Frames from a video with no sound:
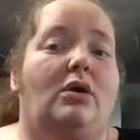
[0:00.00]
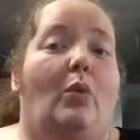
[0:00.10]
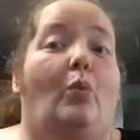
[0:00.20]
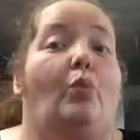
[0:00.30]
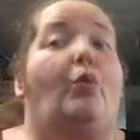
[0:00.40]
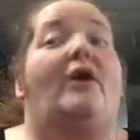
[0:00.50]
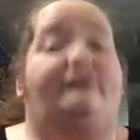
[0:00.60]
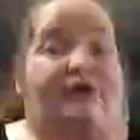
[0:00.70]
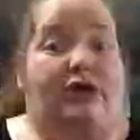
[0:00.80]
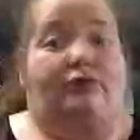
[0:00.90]
what
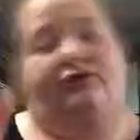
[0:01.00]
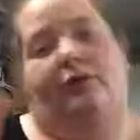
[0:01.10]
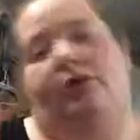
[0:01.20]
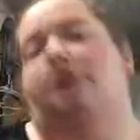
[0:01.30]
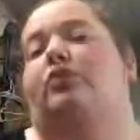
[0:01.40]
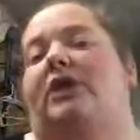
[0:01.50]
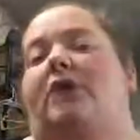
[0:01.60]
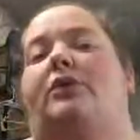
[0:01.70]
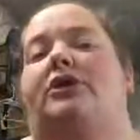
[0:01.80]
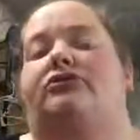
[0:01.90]
videos I wanted when I
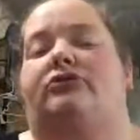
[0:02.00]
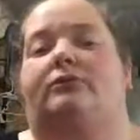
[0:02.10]
wanted to.